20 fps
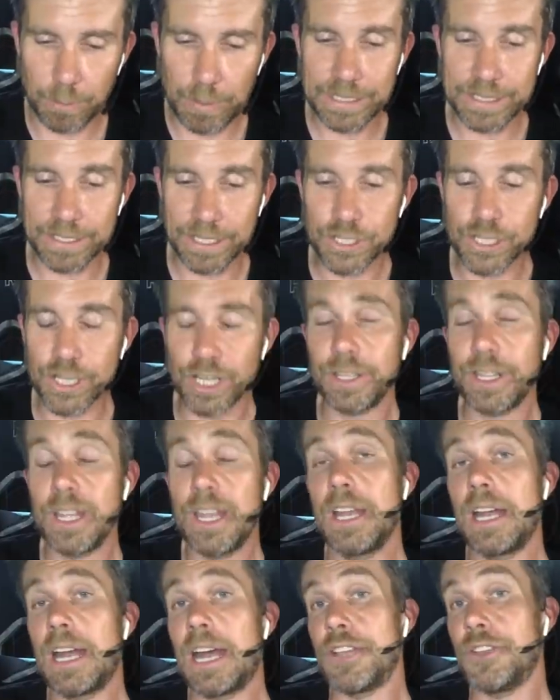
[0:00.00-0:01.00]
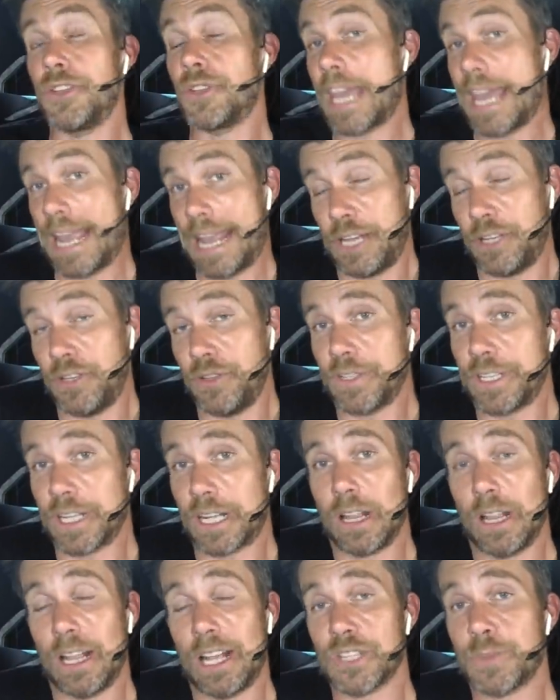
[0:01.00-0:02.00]
position. You can use
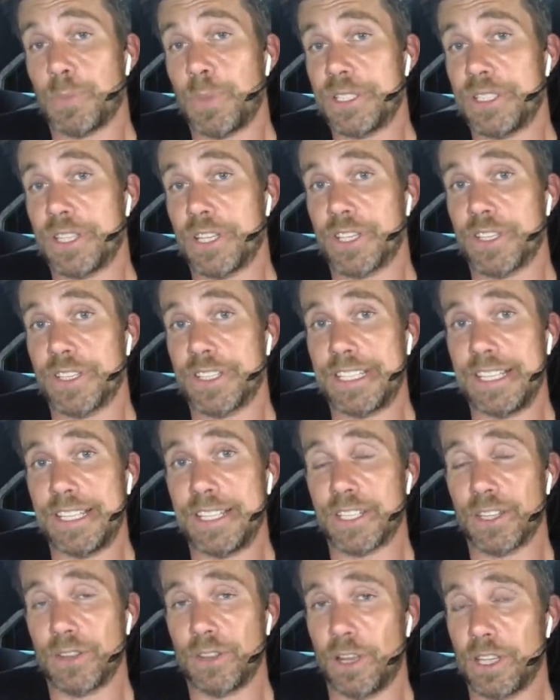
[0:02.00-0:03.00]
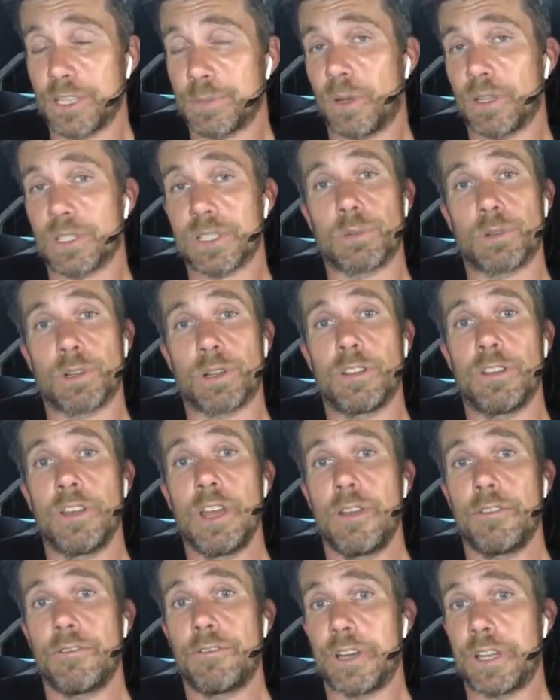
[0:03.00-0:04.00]
a clutch position sensor though. It's possible to
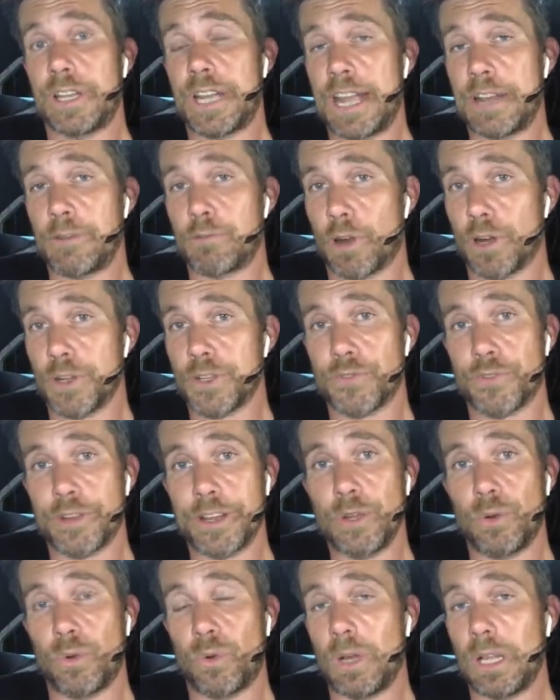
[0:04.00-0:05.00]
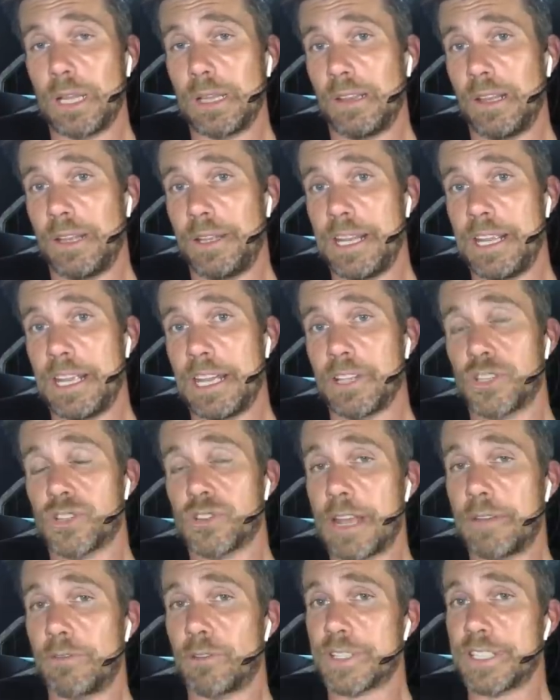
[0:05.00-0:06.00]
fit a rotary or linear
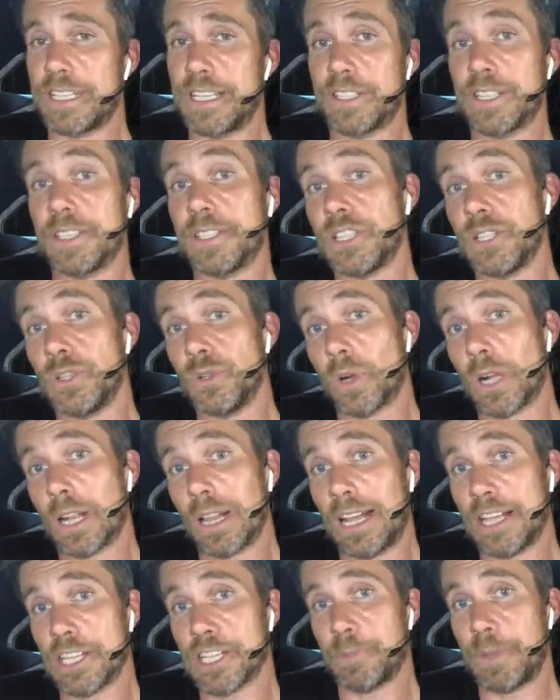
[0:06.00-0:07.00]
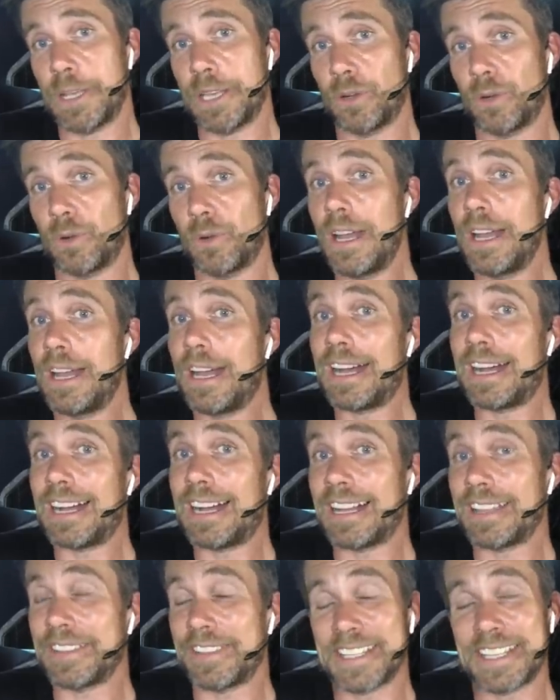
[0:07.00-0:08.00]
travel sensor to your clutch pedal.
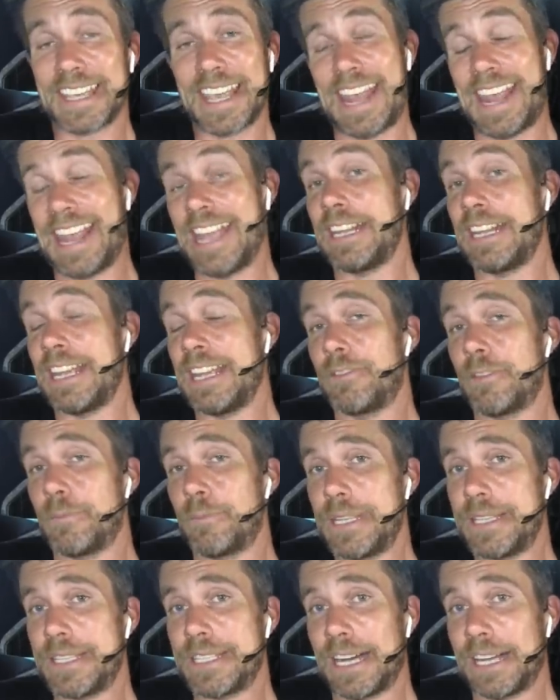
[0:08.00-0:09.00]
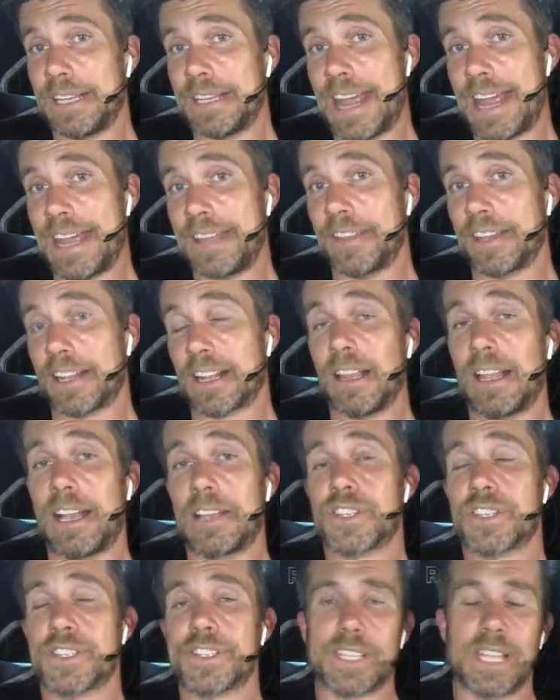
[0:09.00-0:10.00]
This can even be done at the
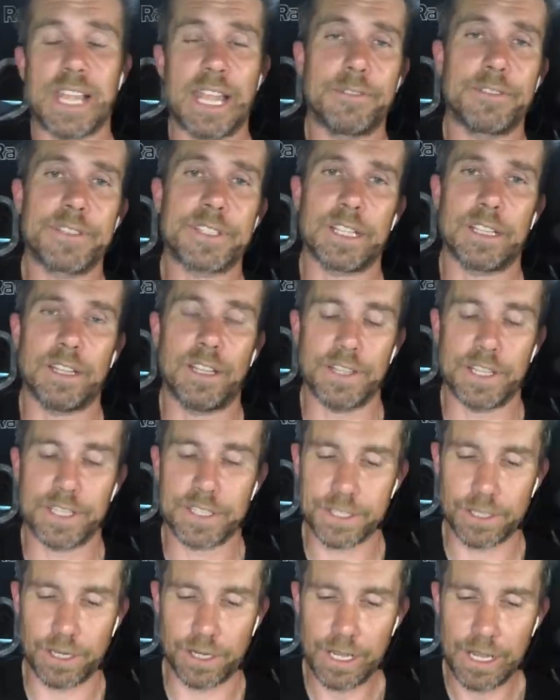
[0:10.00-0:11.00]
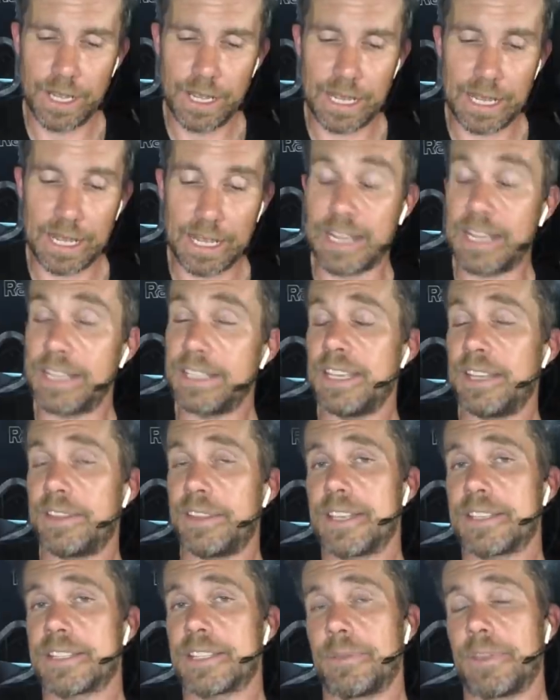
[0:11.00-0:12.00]
clutch slave cylinder. So
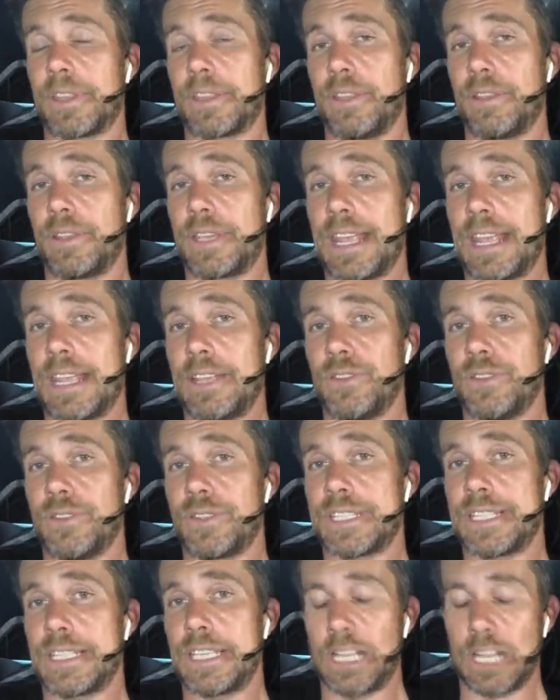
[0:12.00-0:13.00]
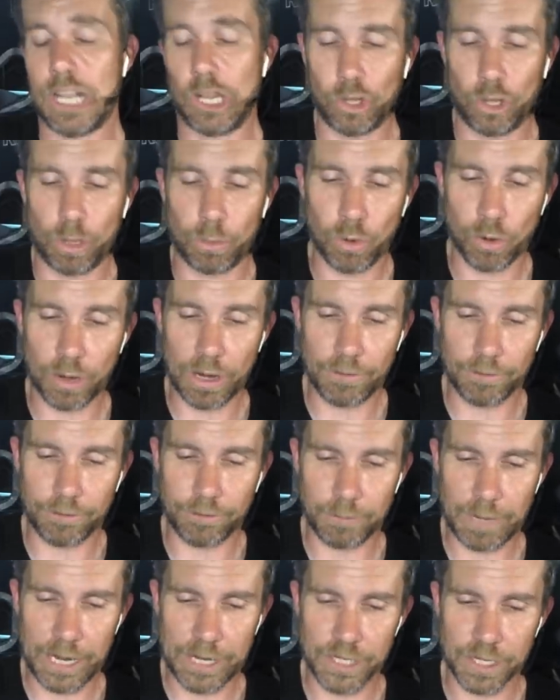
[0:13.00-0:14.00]
again, that's something that you can use to get a lot more
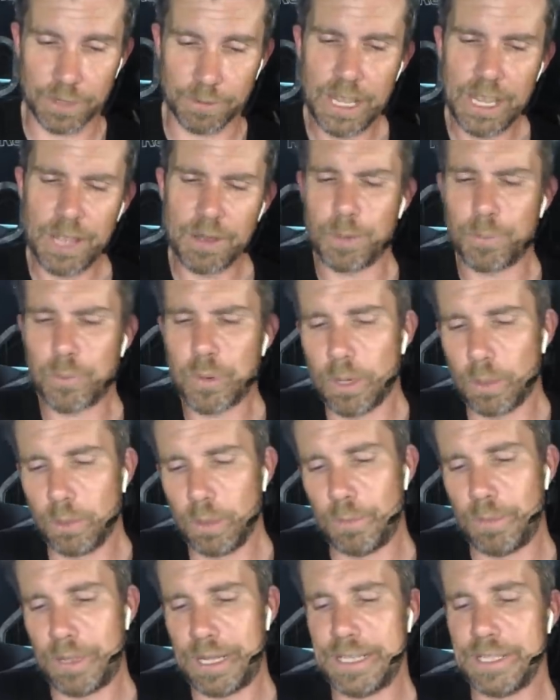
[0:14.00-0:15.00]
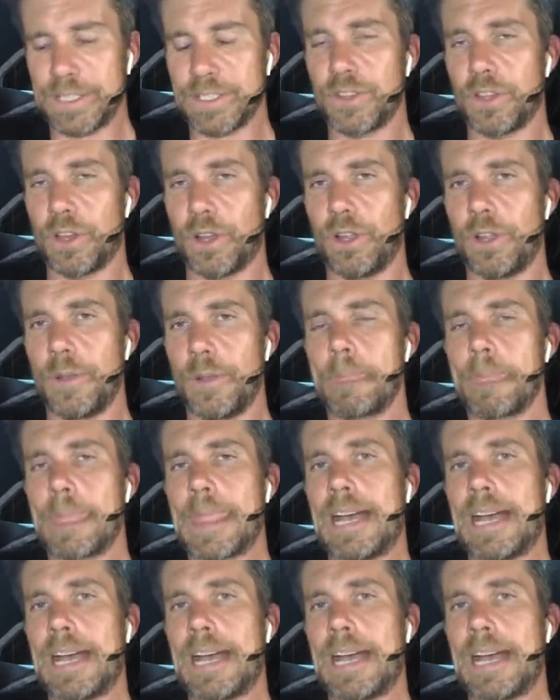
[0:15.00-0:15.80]
information. The problem is though,